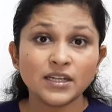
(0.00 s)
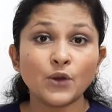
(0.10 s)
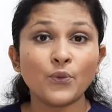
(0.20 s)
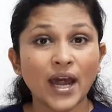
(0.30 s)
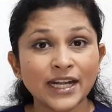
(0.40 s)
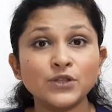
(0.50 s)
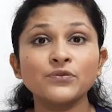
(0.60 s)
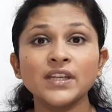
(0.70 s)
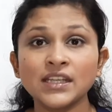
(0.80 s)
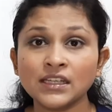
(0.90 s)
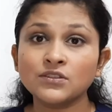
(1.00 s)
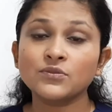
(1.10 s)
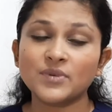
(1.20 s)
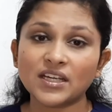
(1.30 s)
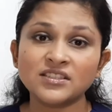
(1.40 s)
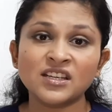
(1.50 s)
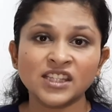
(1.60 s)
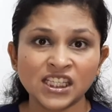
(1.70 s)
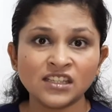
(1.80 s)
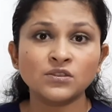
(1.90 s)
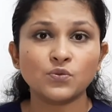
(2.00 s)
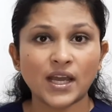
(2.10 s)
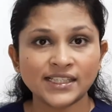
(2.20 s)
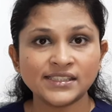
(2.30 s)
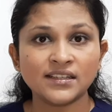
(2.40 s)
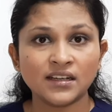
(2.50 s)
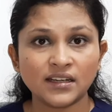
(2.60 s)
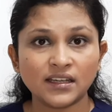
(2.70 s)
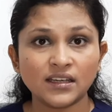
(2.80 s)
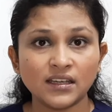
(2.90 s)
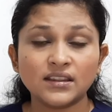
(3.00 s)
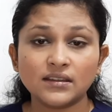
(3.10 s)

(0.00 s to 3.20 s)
Now, why do we need to brush our teeth twice in a day?